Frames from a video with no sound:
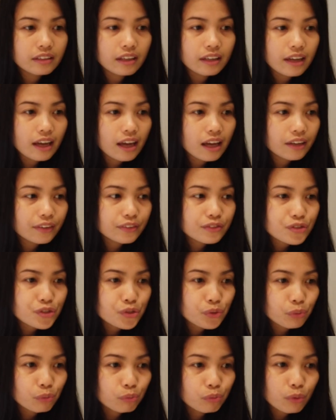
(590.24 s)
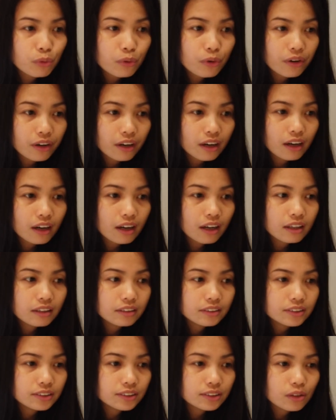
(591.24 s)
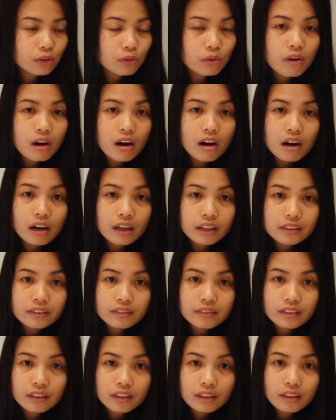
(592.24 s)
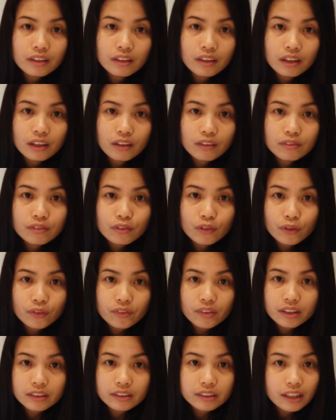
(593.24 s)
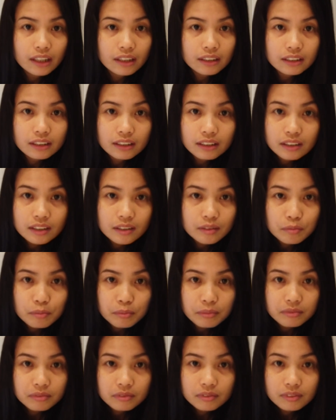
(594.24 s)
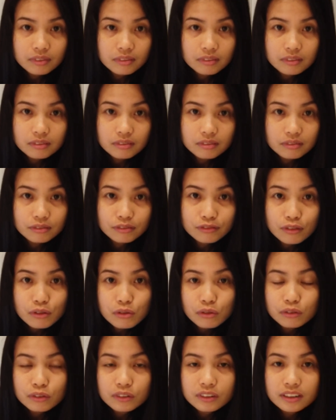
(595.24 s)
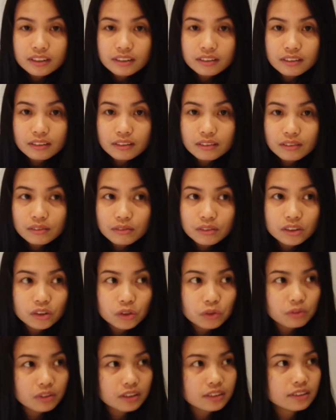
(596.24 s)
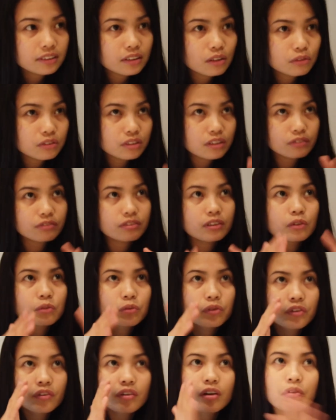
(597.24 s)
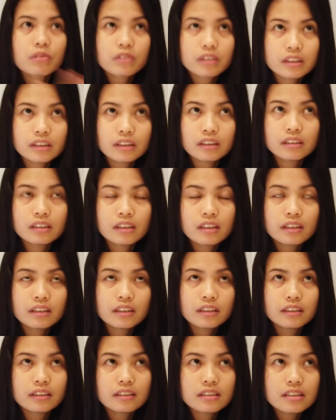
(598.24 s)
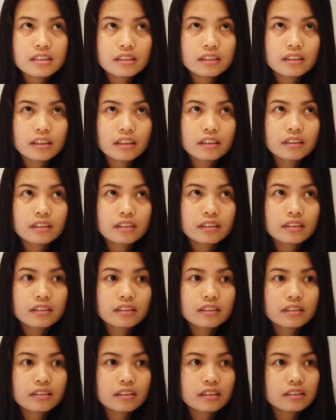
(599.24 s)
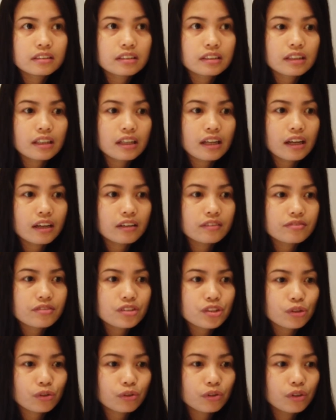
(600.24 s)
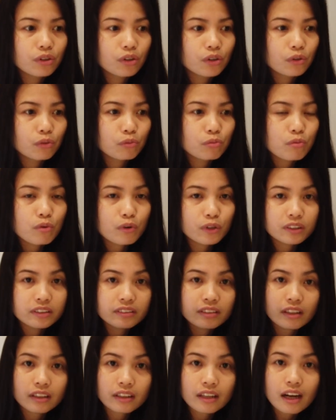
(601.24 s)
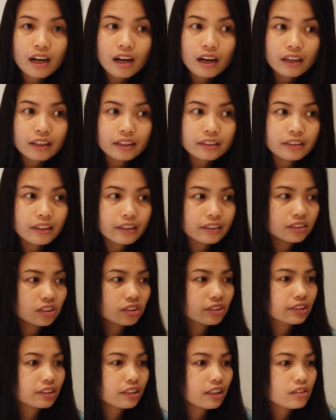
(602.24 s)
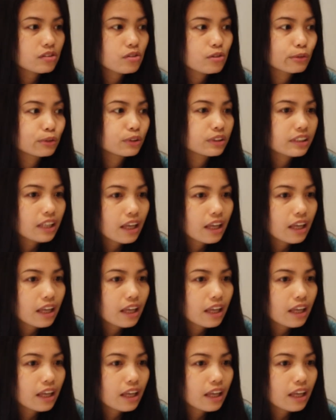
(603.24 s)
then they had to work so hard for their daily food. which was so different when they were in Eden. They didn't have to work that hard, they just had to